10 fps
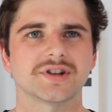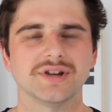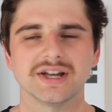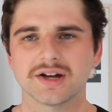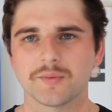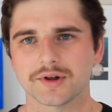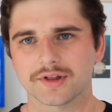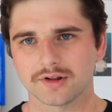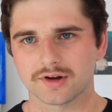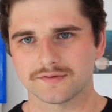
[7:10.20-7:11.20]
So you end up
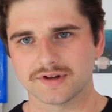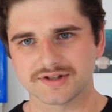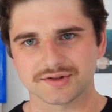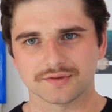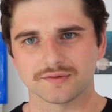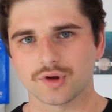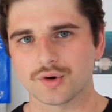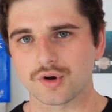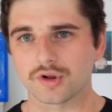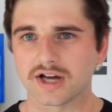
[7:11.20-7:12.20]
with a lot of these sort of
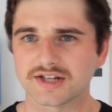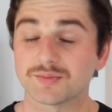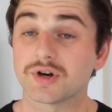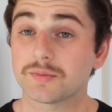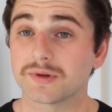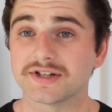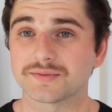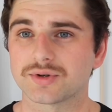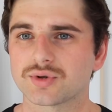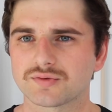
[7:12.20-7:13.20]
localized
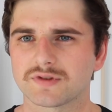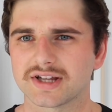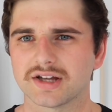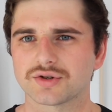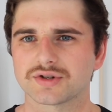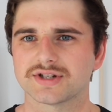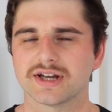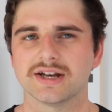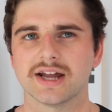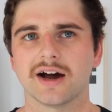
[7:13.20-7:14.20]
monopolies, which was really
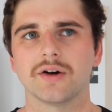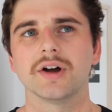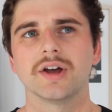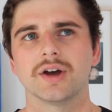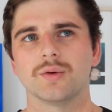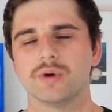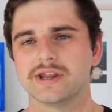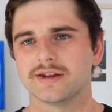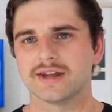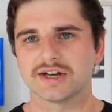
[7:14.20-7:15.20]
interesting. Now,
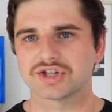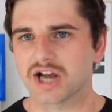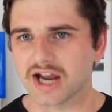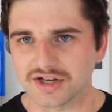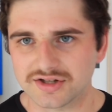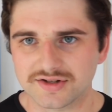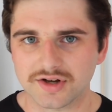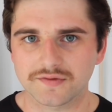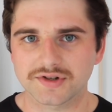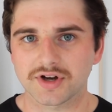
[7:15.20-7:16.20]
whether that changes
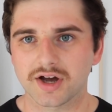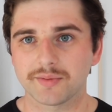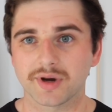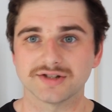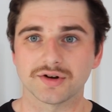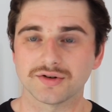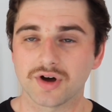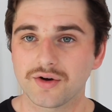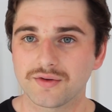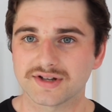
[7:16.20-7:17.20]
over time, I don't
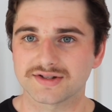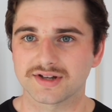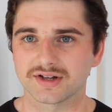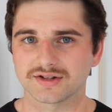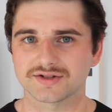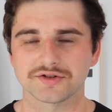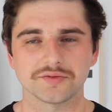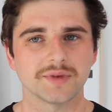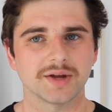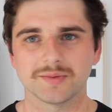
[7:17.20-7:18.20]
know, as things do
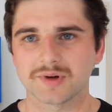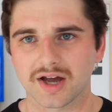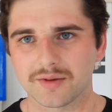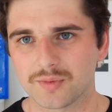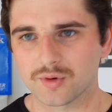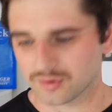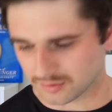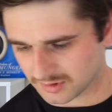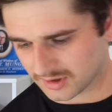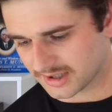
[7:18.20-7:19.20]
maybe become more
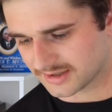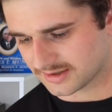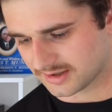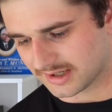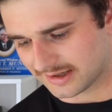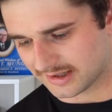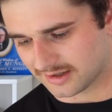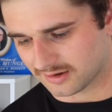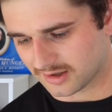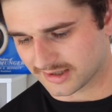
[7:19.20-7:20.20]
normalized and get
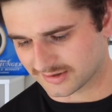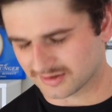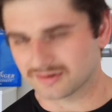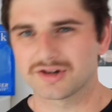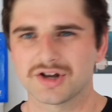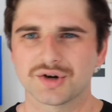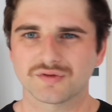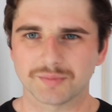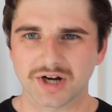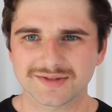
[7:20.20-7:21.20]
legalized. It
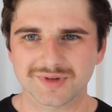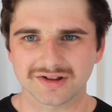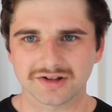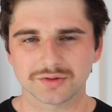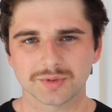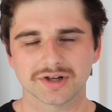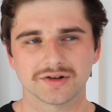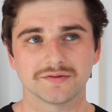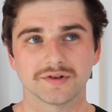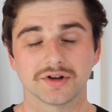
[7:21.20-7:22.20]
reminds me a little bit
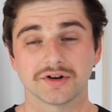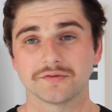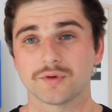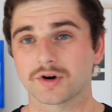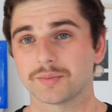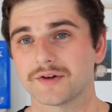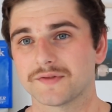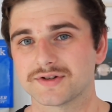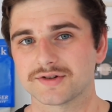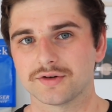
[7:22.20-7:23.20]
of a lot of Warren
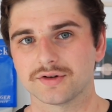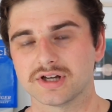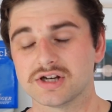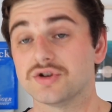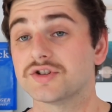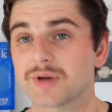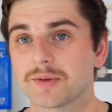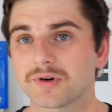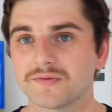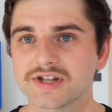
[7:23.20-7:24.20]
Buffett's early
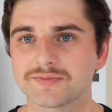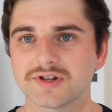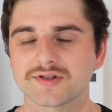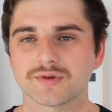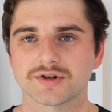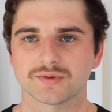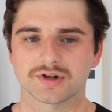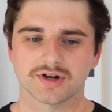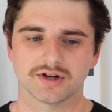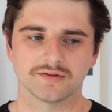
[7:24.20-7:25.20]
newspaper investments, which
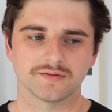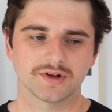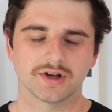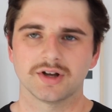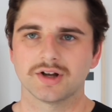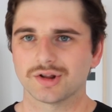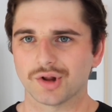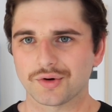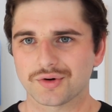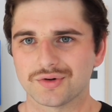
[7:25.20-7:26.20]
were kind of
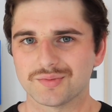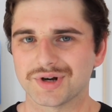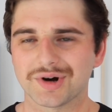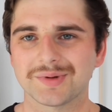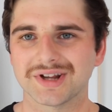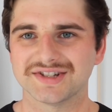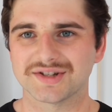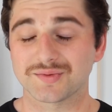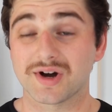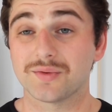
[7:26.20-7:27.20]
local monopolies
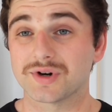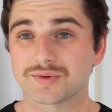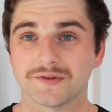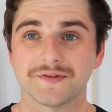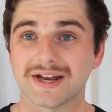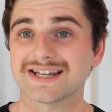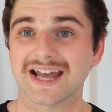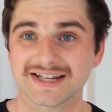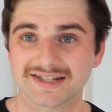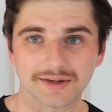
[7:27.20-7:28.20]
as well, which were
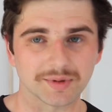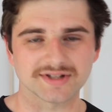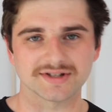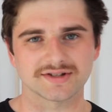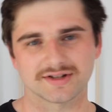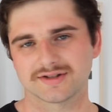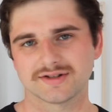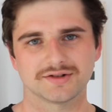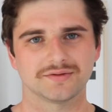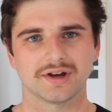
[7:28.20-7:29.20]
fantastic businesses
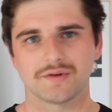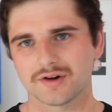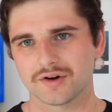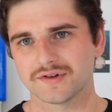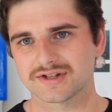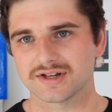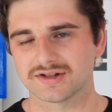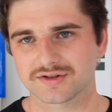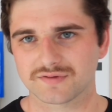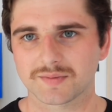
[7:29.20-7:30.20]
until they were obviously
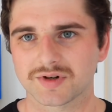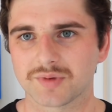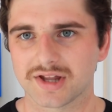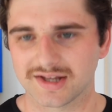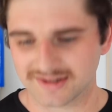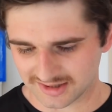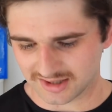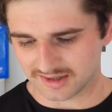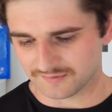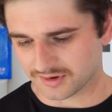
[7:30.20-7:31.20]
disrupted by the
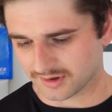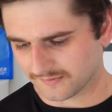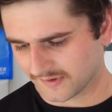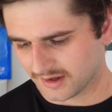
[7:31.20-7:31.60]
internet and everything.